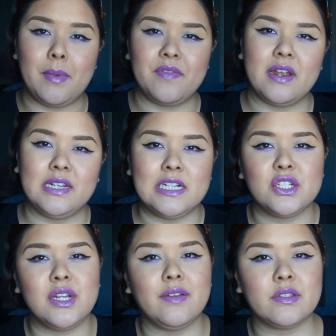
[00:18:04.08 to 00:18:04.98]
on my
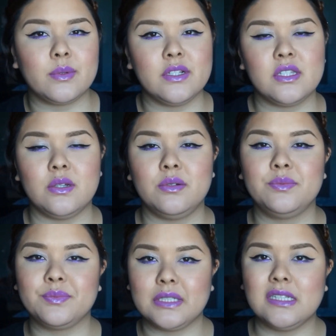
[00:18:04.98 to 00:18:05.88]
foundation afterwards, so
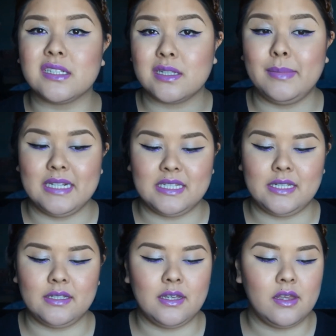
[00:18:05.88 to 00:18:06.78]
it looks
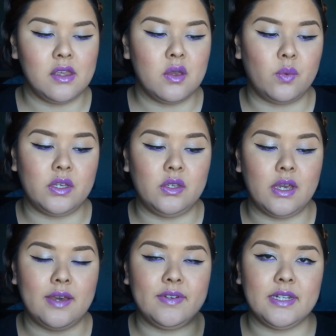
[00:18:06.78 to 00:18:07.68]
amazing. When you
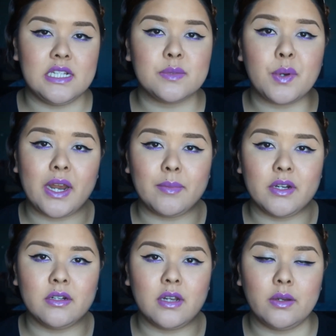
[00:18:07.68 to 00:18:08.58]
have a nice
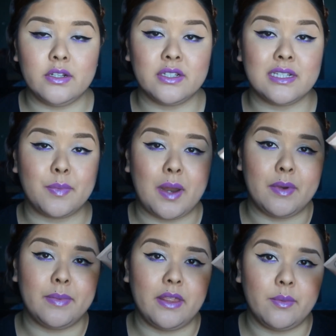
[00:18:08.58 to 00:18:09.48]
primer, I use it as a
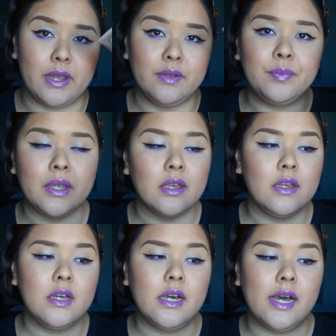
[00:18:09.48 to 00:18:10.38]
primer by the way,
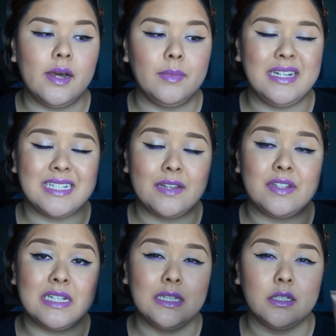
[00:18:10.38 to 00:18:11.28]
it does have
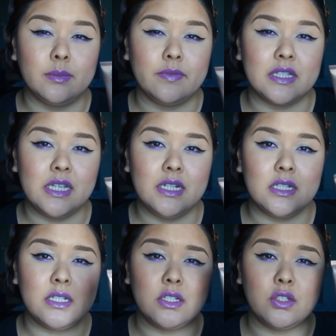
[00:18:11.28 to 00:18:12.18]
a little bit of a
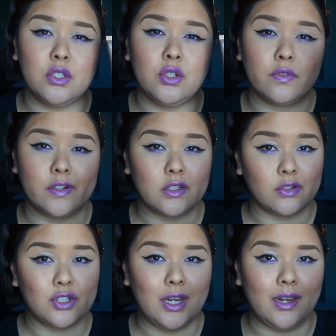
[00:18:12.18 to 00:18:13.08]
tint. It's a
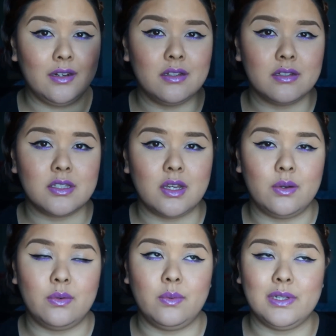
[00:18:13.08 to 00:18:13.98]
universal shade,
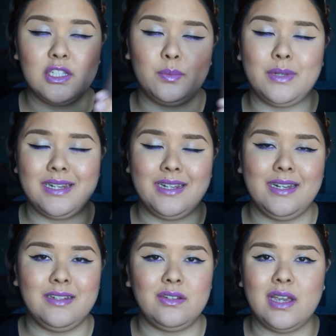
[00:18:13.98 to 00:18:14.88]
so once you blend it
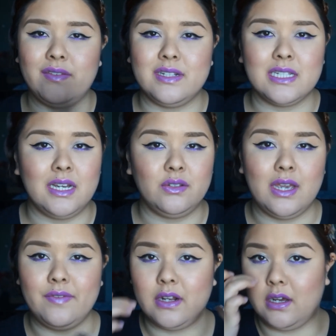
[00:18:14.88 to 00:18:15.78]
in you can't even tell you
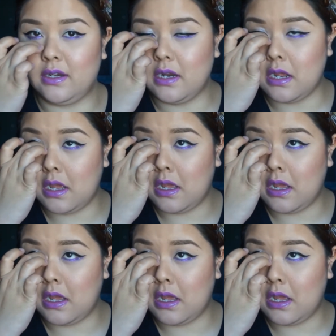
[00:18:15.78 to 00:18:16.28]
have it on.